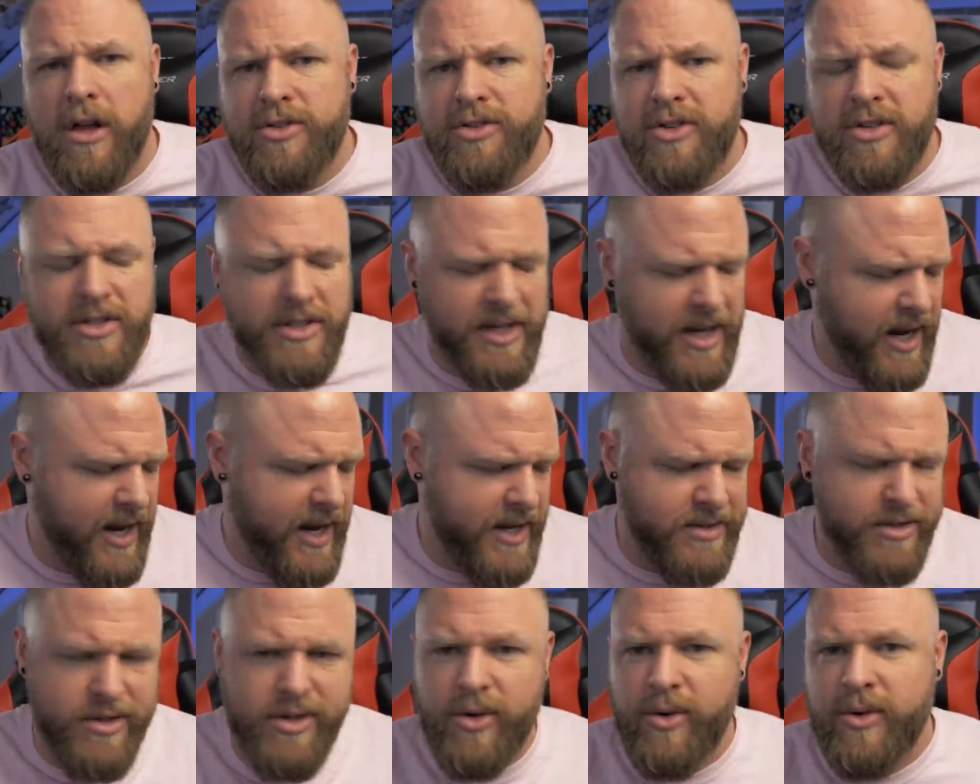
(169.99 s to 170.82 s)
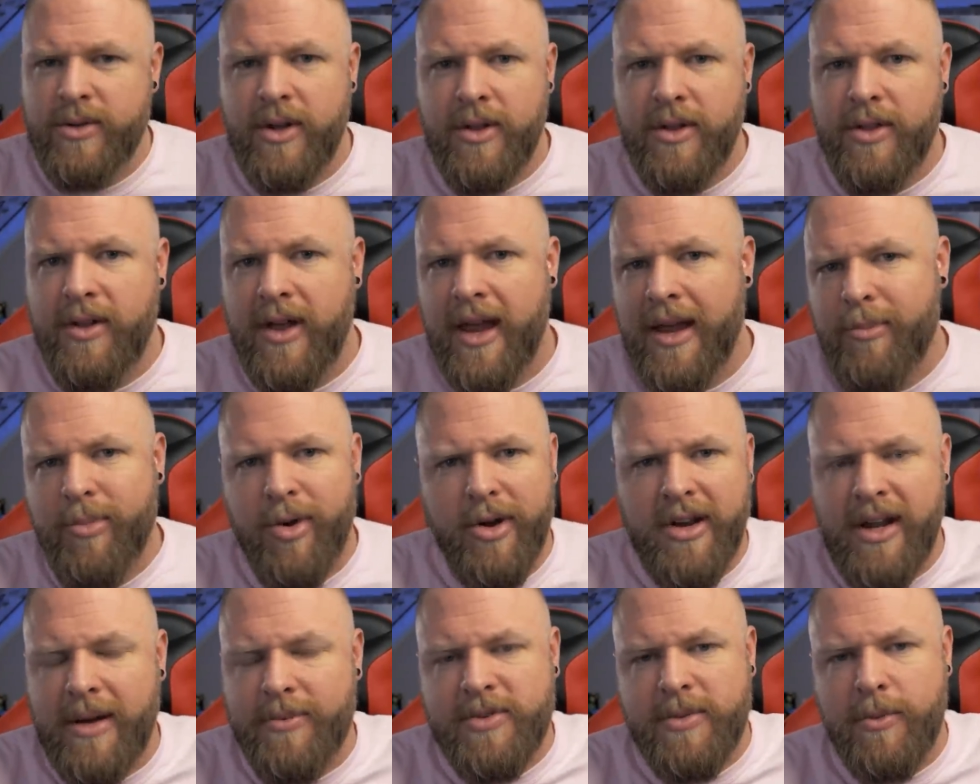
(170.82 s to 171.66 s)
it's just kids doing their thing,
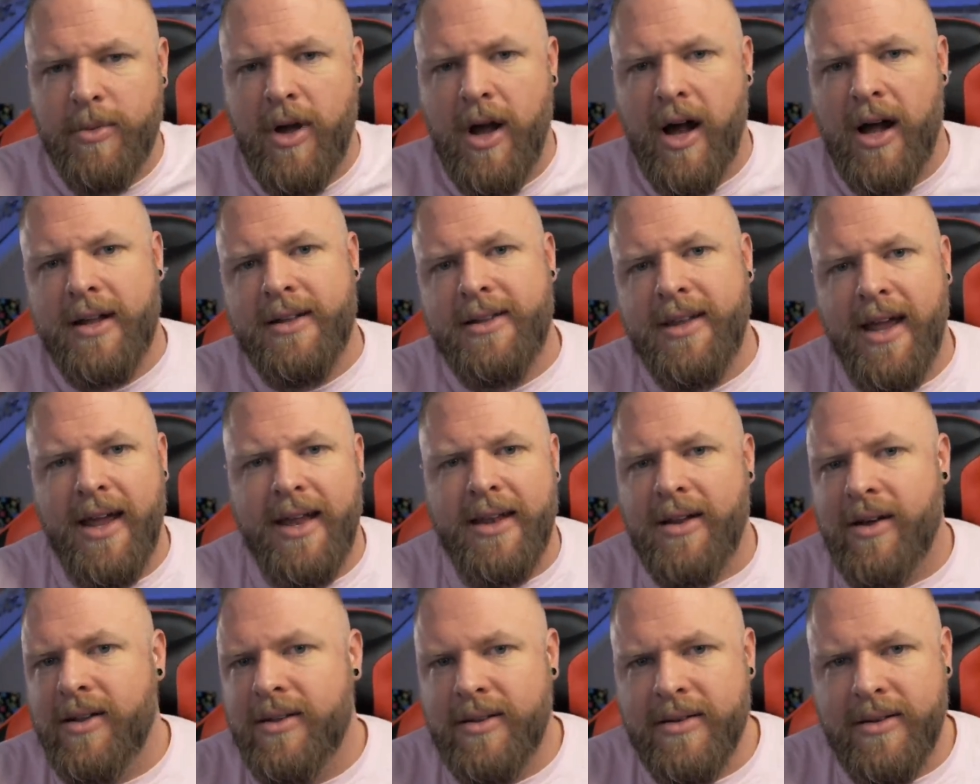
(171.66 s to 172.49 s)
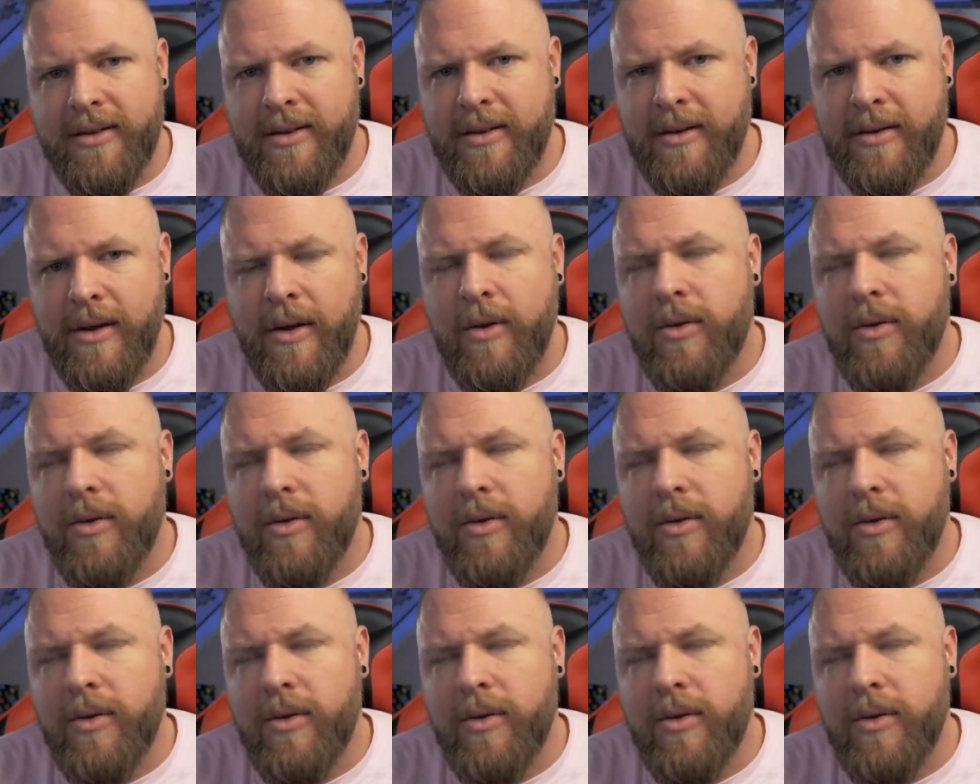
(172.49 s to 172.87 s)
putting up some content on the,